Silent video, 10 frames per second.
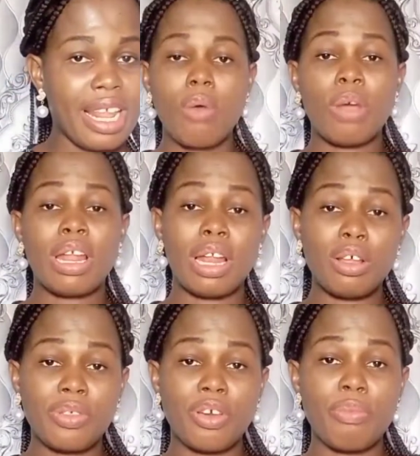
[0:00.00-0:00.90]
When an
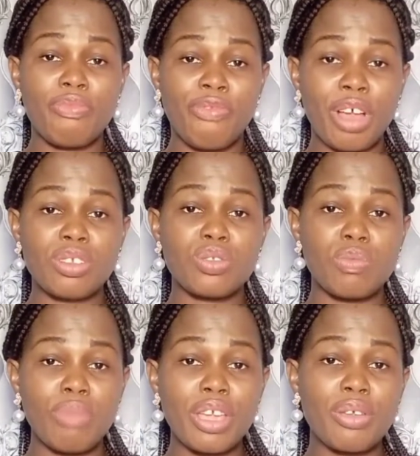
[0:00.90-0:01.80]
author fails to
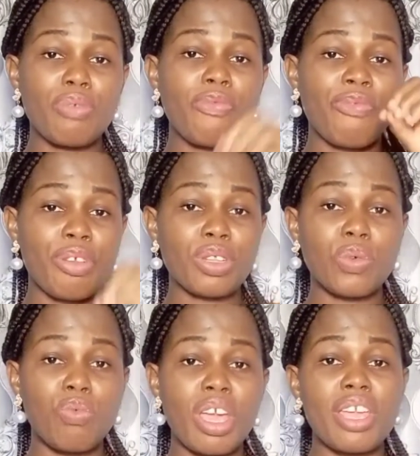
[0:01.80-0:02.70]
make you feel the
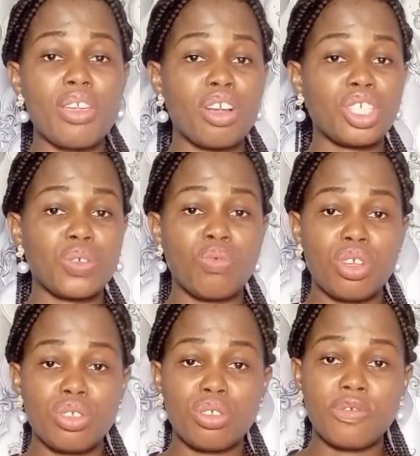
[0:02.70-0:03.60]
way he or she
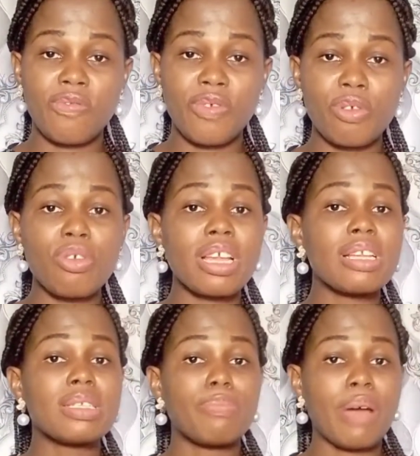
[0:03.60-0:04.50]
wants you to feel,
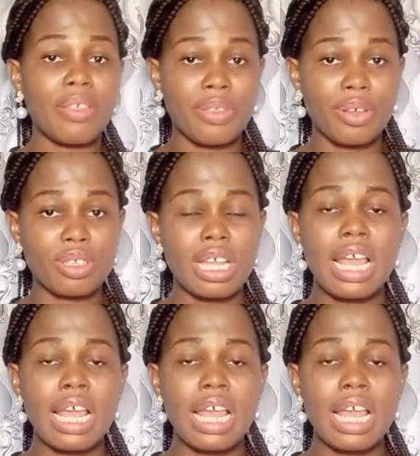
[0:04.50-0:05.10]
is pathos.